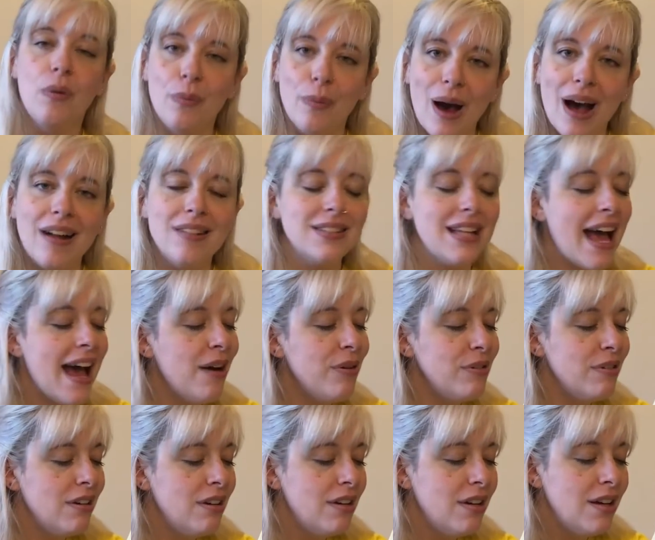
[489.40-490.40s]
Well
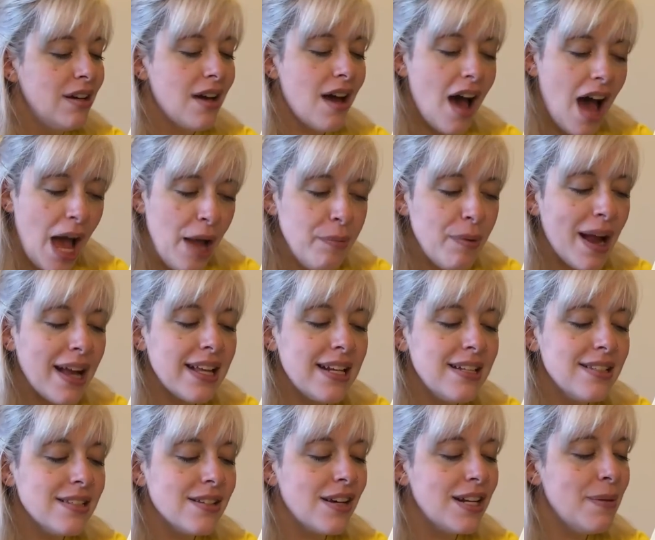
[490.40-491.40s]
now, I reckon
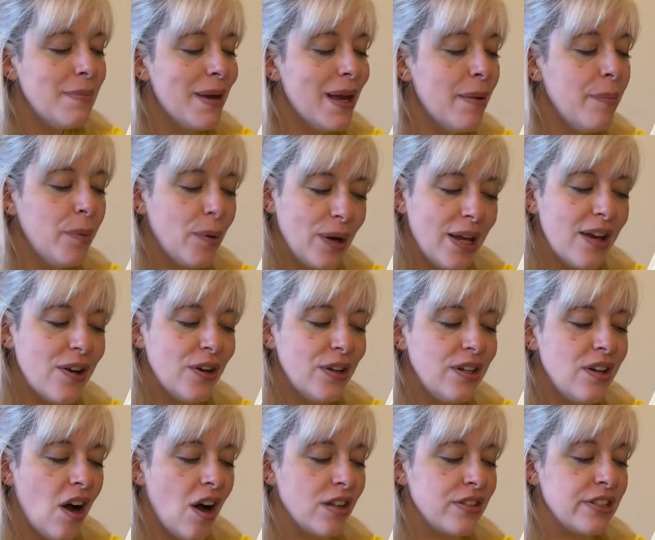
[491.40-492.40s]
it's going to be a pretty
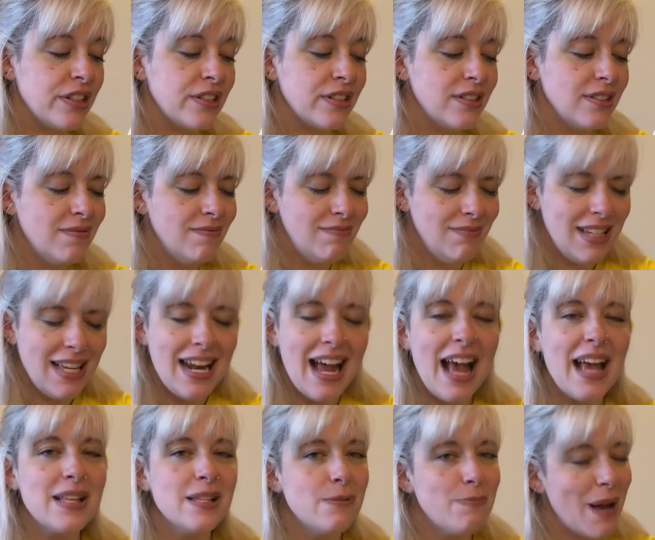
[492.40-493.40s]
good concert, and
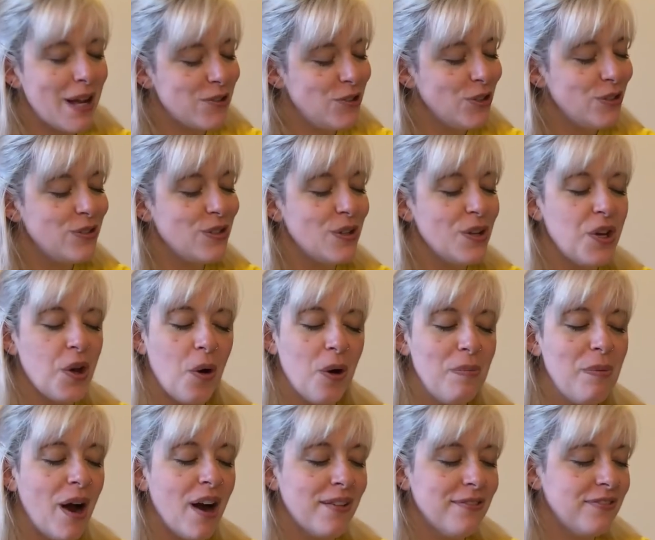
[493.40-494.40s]
I expect you'll do your
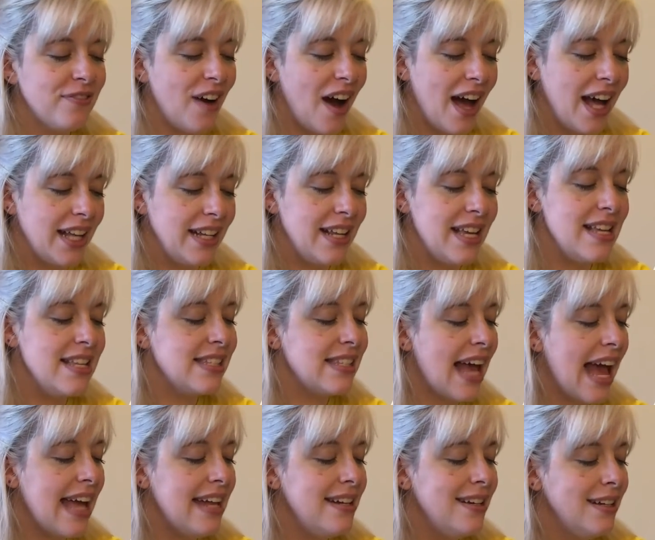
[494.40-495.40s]
part fine, he
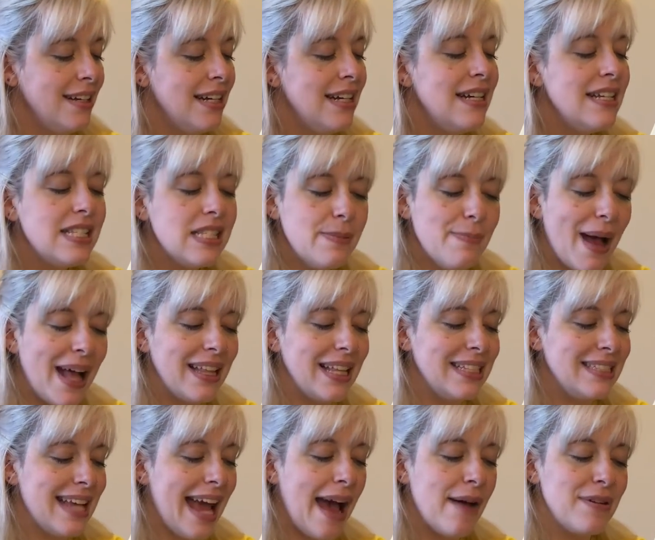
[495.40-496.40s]
said,
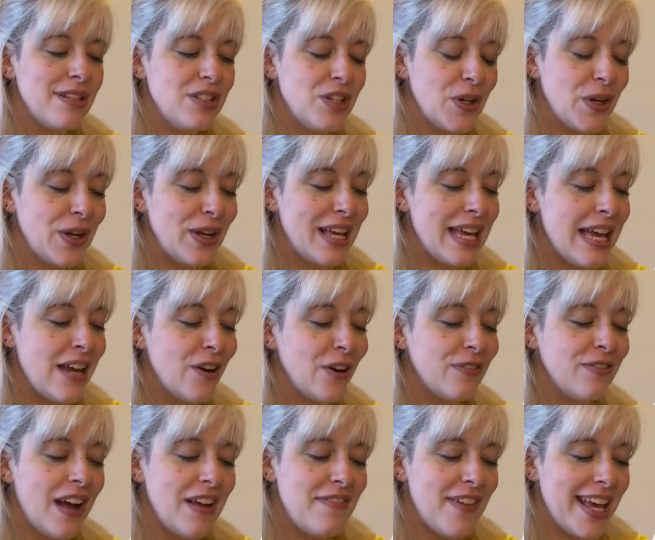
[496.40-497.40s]
smiling down into her
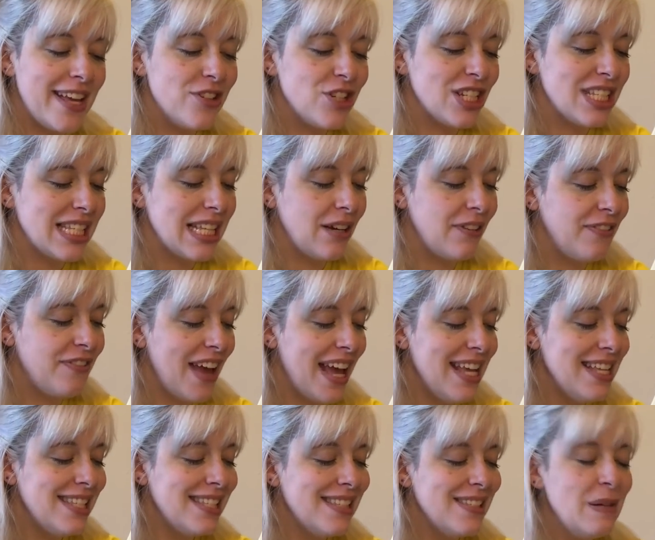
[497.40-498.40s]
eager, vivacious little
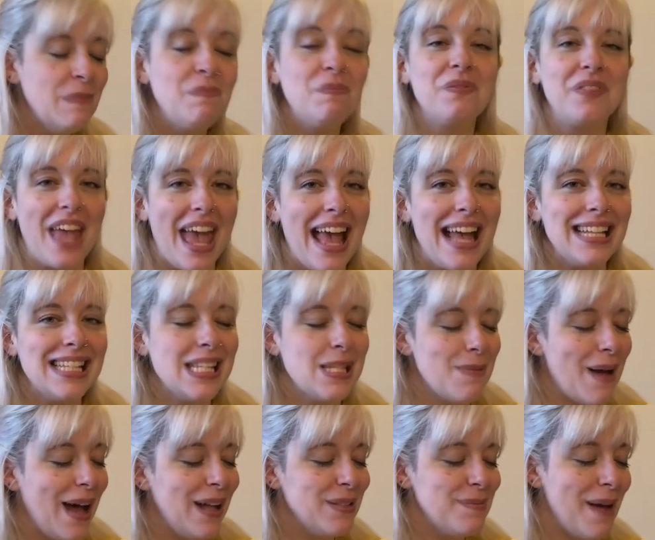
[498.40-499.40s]
face. Anne
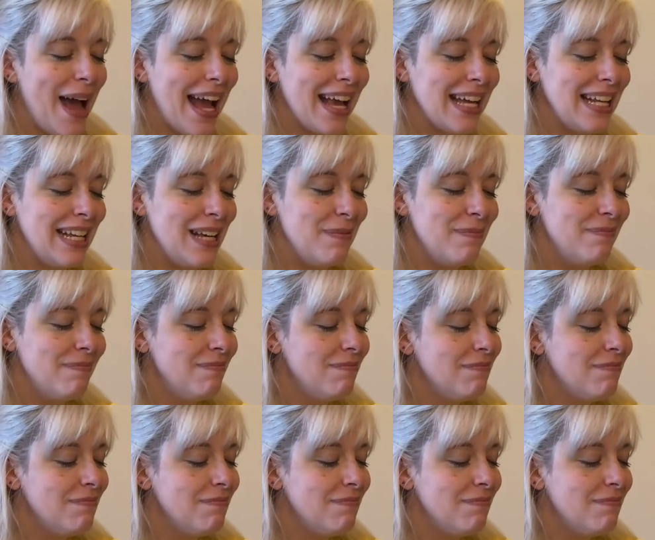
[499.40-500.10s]
smiled back at him.